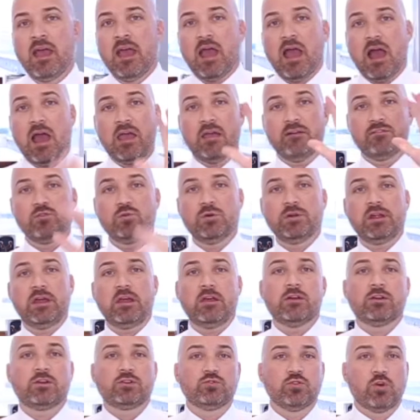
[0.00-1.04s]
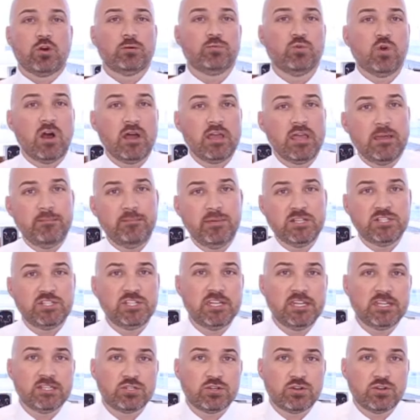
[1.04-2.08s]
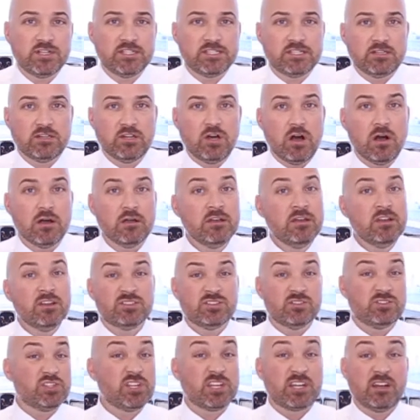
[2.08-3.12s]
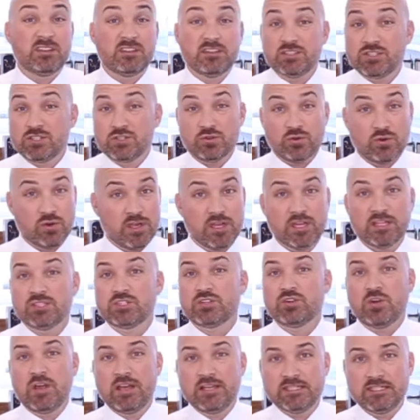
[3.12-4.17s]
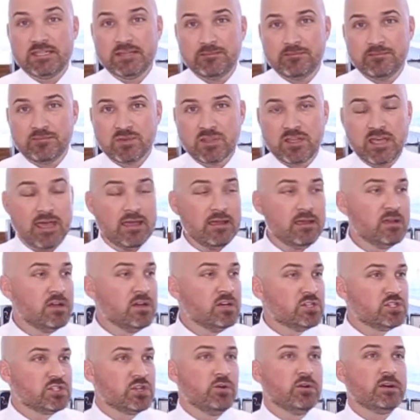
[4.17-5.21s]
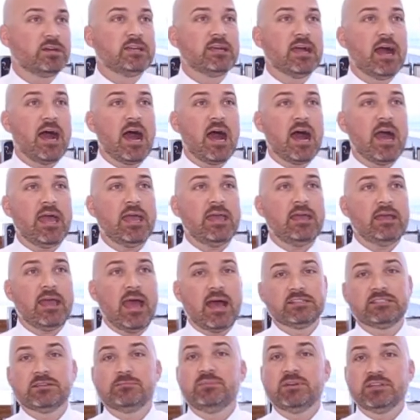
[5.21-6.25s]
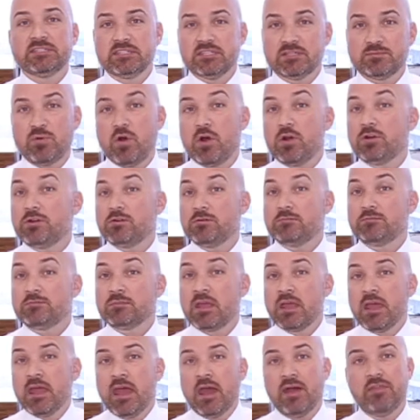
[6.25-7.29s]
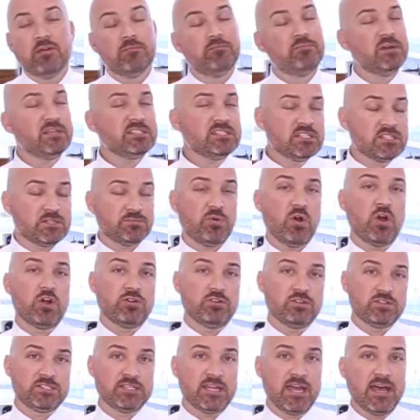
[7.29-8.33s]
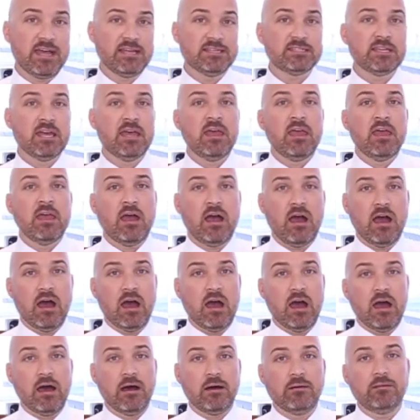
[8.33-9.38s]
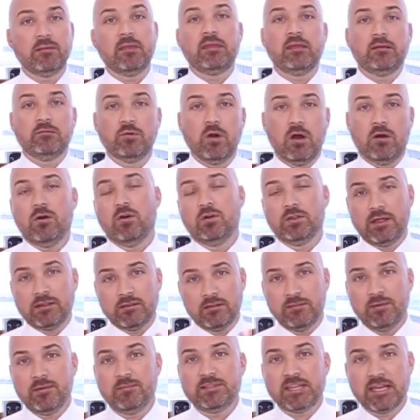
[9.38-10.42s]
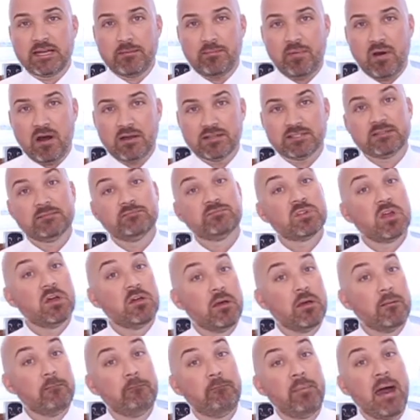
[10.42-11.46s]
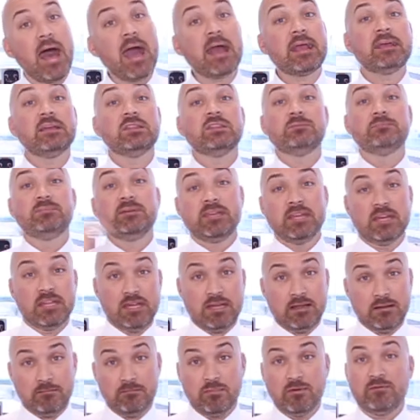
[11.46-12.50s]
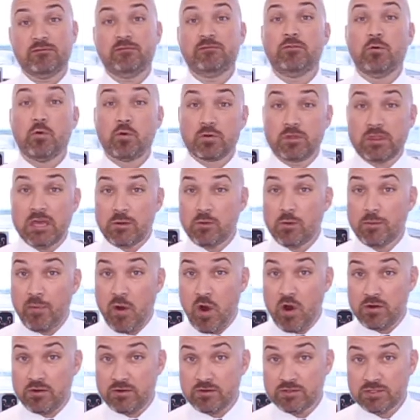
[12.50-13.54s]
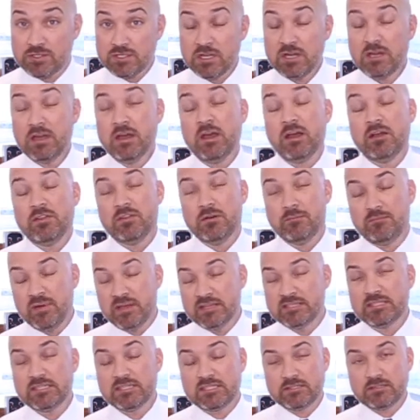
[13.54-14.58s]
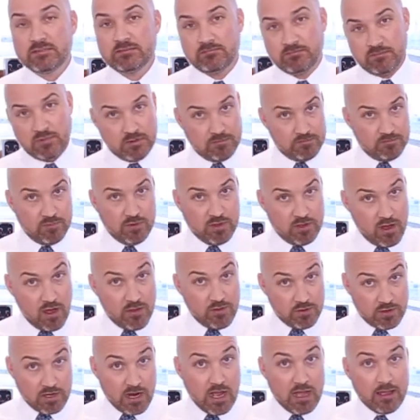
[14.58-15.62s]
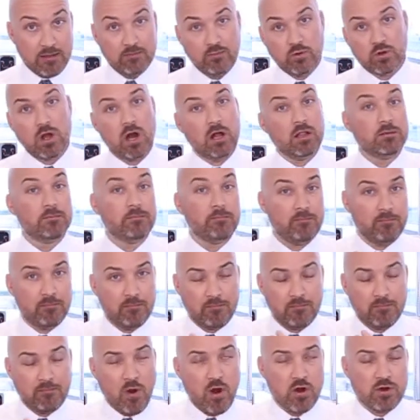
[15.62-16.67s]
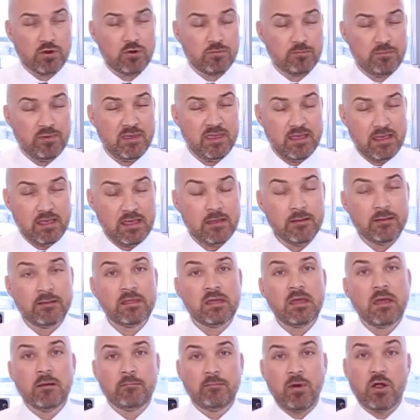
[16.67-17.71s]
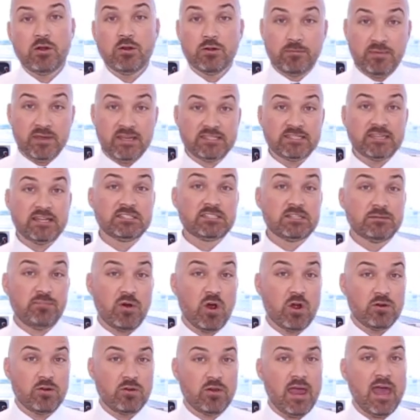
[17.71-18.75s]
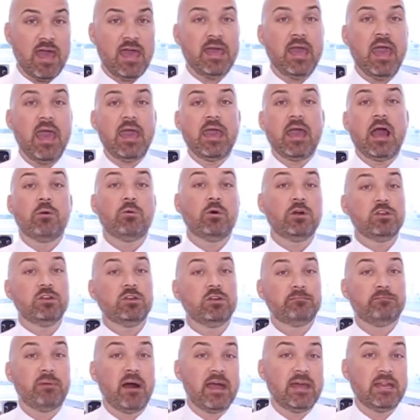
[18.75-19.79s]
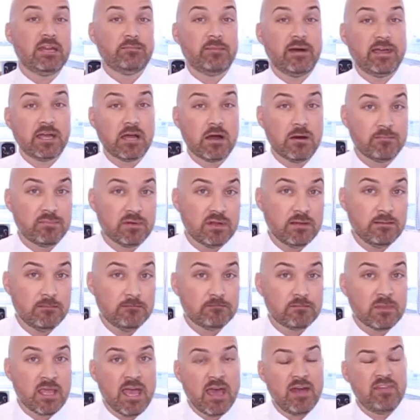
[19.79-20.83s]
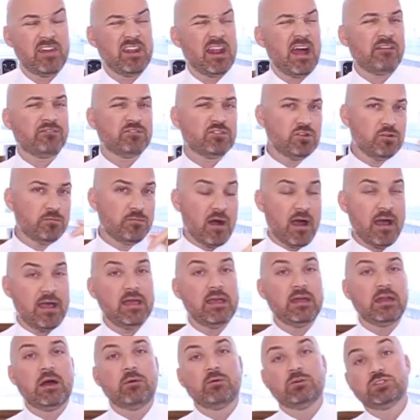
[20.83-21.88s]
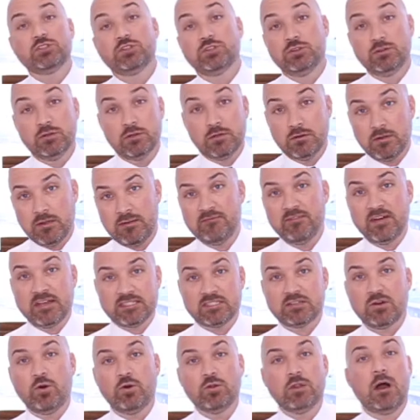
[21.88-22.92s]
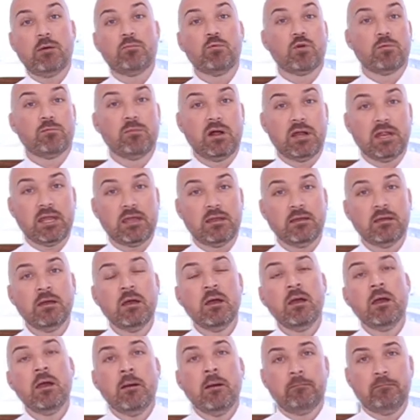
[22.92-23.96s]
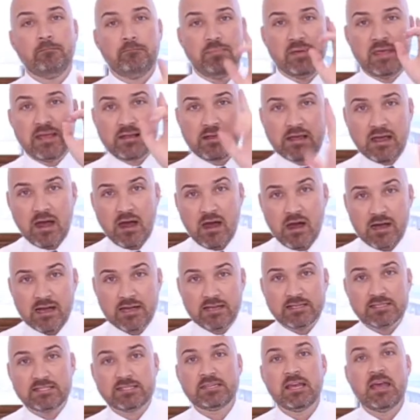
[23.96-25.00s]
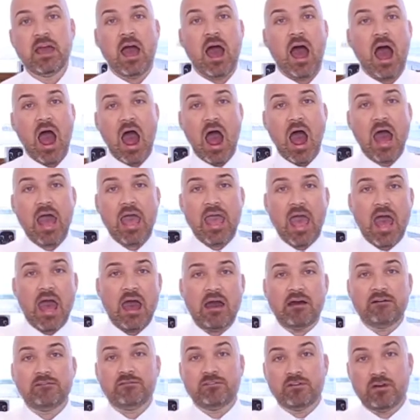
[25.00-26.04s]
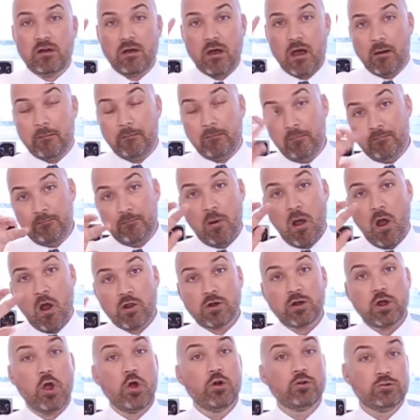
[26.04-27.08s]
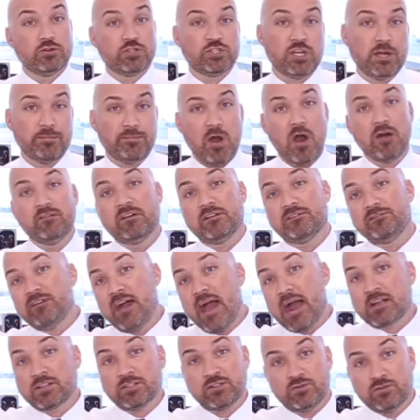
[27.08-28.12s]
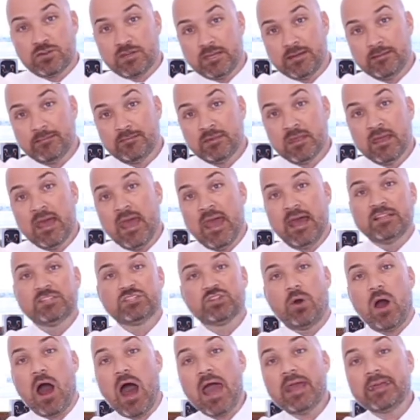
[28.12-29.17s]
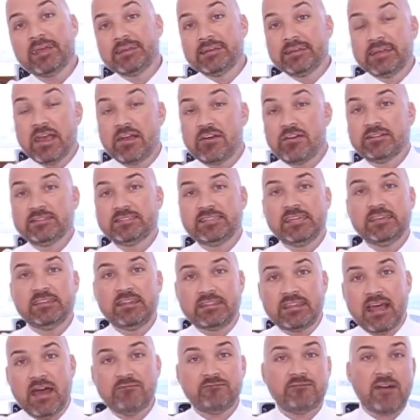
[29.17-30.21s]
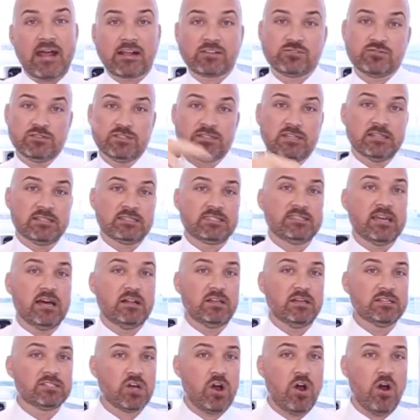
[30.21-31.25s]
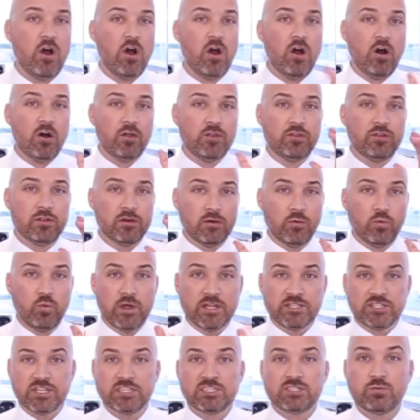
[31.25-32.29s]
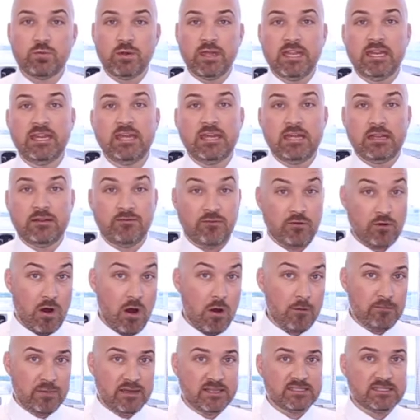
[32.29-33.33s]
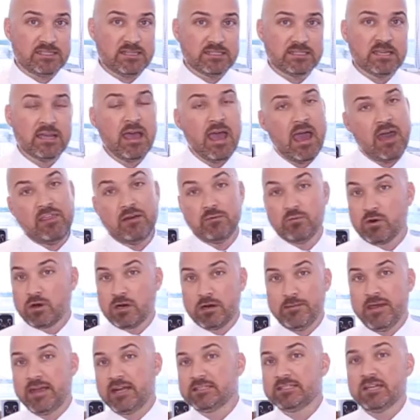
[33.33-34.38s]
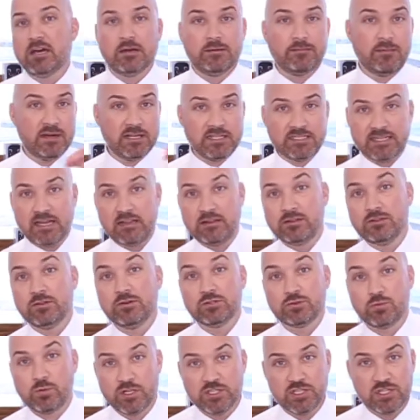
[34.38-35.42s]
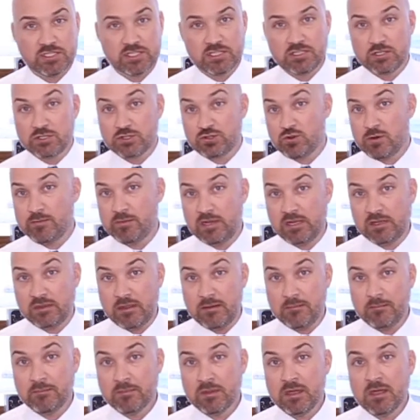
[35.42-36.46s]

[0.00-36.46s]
Hi everyone, Eric Rodabois, EPGD Attorneys at Law. So check out this story, it's crazy, okay? So a guy has a business partner, and the business partner says, well, hold on, let me take a pause. Back in the beginning, before they were partners, the other guy, we'll call him partner B says to partner A, hey, I want you to buy into my company, and then after you buy in, I want you to invest a whole lot more money because I have a part ownership of a factory, and so I can guarantee that that factory is going to sell us all the widgets we need for our business, and then we're going to make a ton of money selling those widgets and distributing them.